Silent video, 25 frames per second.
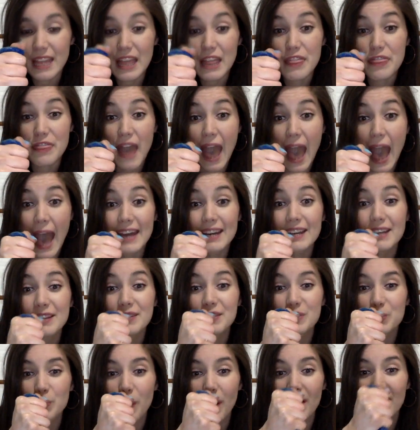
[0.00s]
that
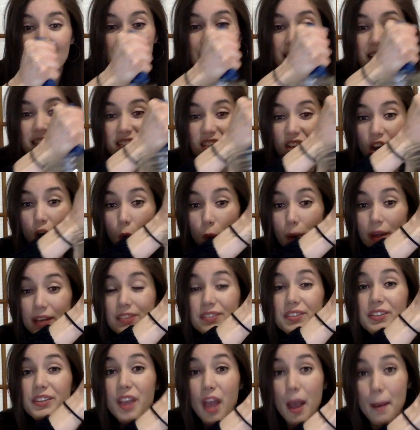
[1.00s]
is what is going
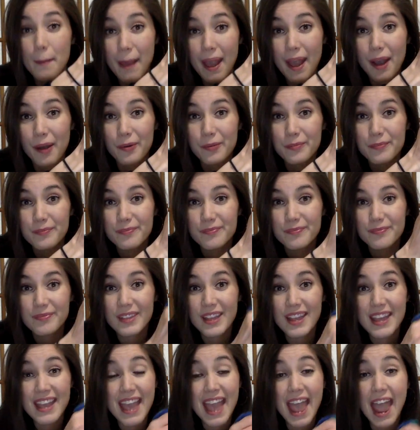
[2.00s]
to come out.
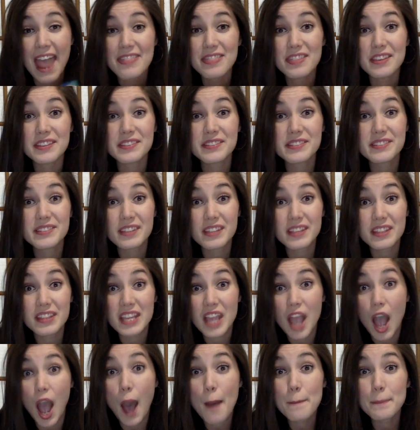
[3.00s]
And
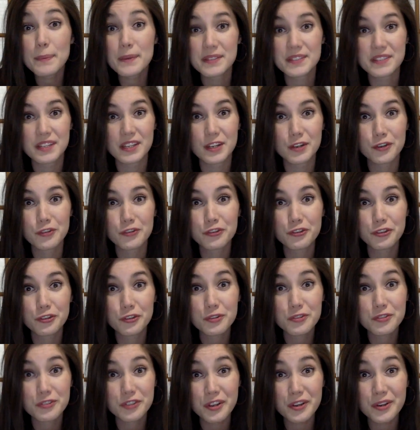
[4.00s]
the opposite is true
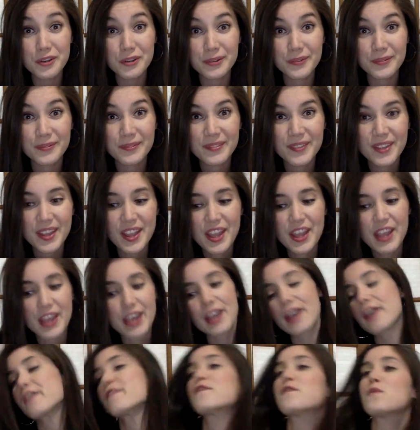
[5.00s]
too.
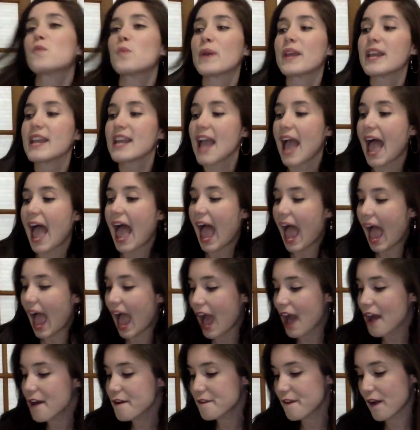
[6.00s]
If we
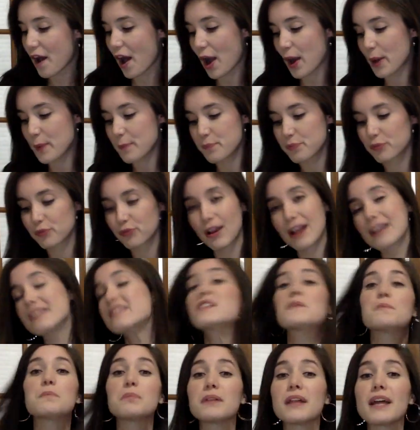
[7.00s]
have our
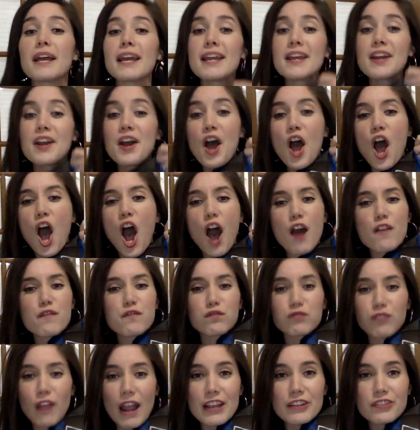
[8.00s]
breastplate
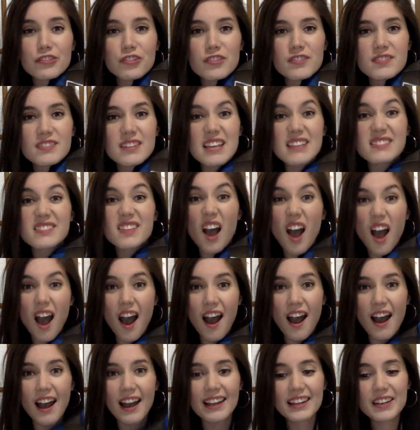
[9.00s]
of righteousness
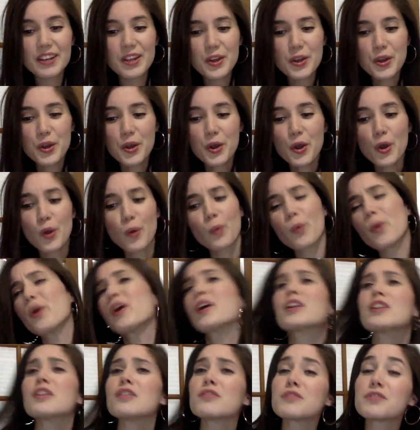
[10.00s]
on, we're
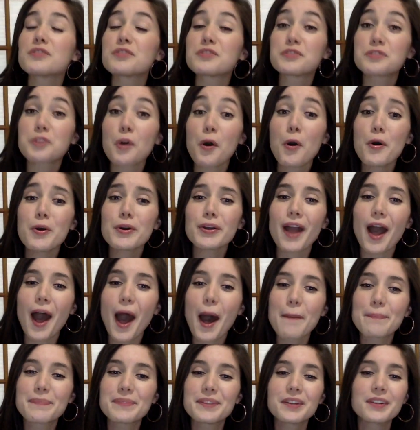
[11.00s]
going to soak
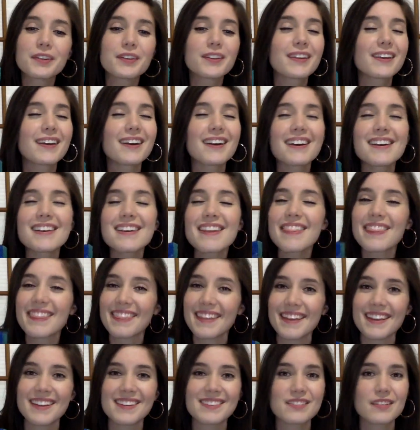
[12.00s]
up the good
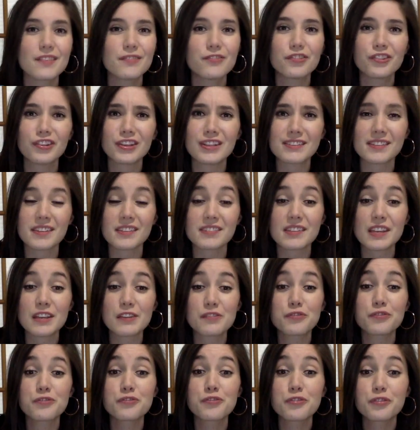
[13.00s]
things of Jesus,
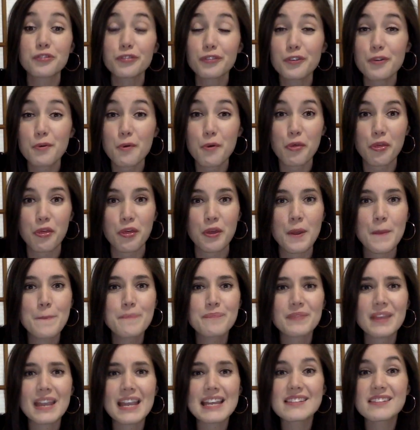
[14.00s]
his truth,
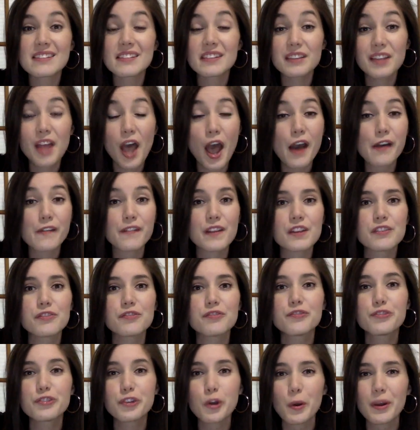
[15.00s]
his love, his
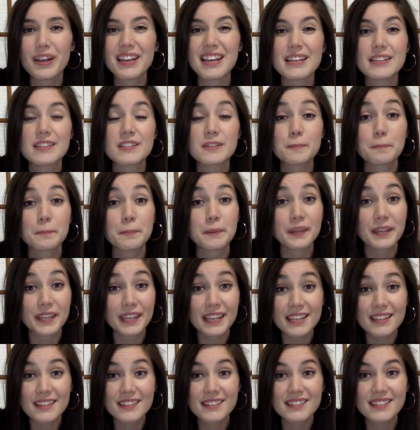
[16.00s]
joy, his
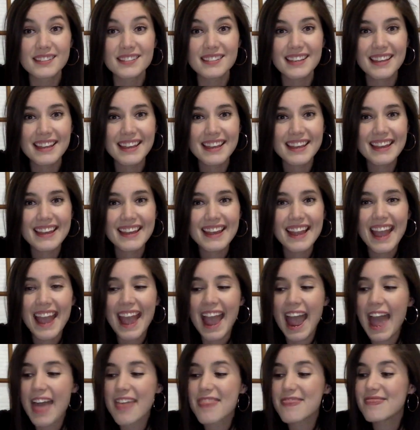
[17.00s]
peace.
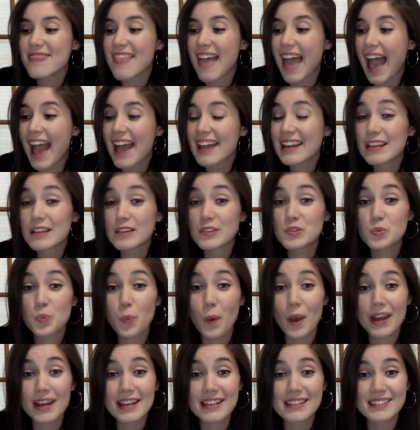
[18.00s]
And that is
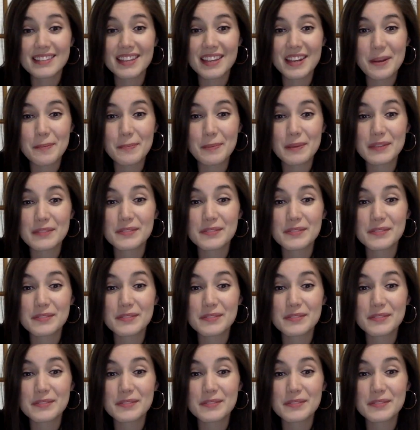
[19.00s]
what is going to be